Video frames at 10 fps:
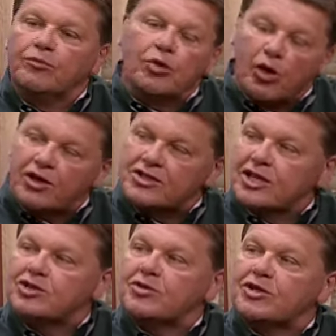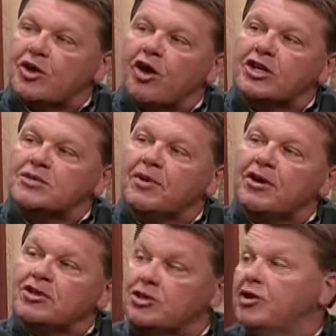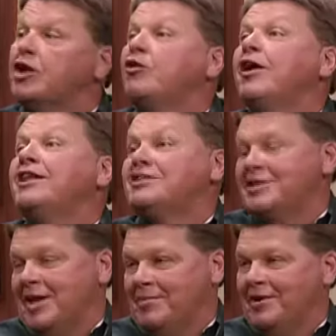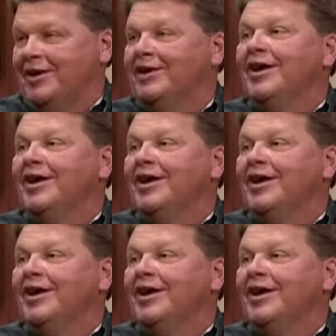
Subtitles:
we'll call accessories, carcass merits. Do they grade CAB?